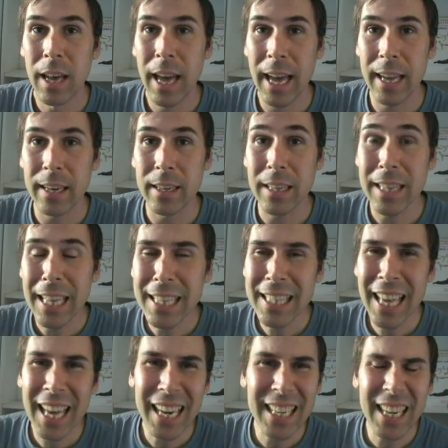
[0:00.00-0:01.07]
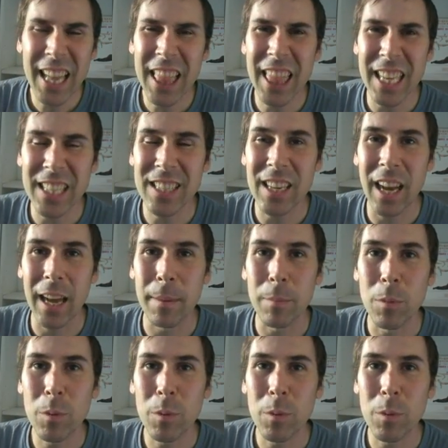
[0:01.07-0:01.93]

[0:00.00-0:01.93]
And let's get it done this time.